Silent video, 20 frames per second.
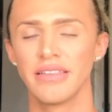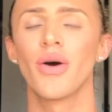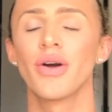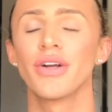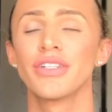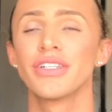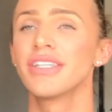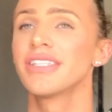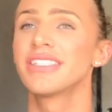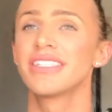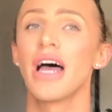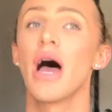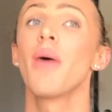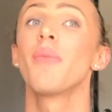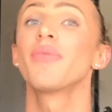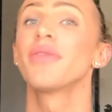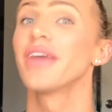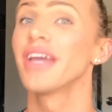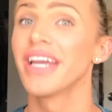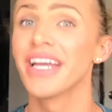Or just
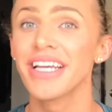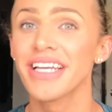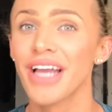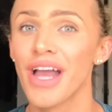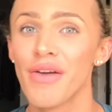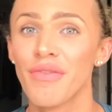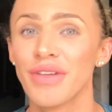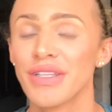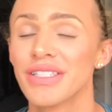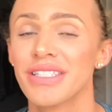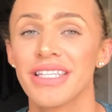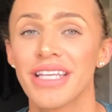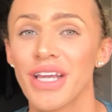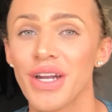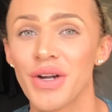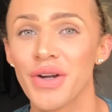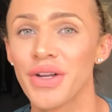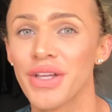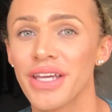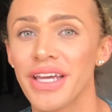something. If it's
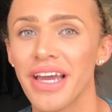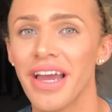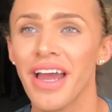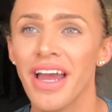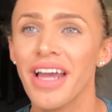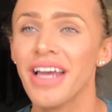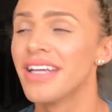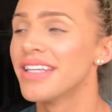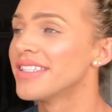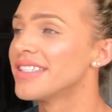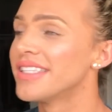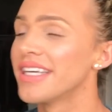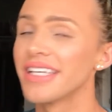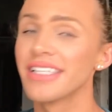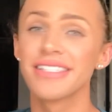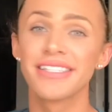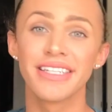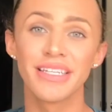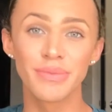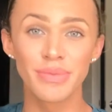literally
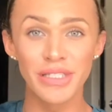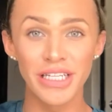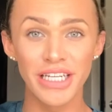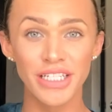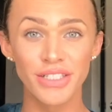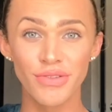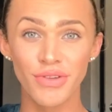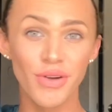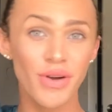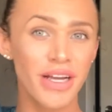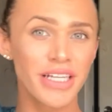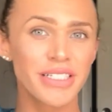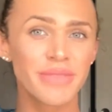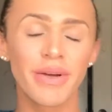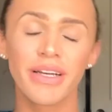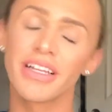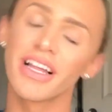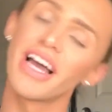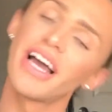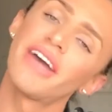6 lipsticks for the rest of
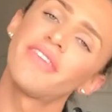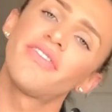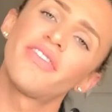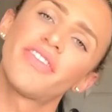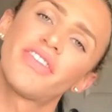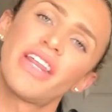my life,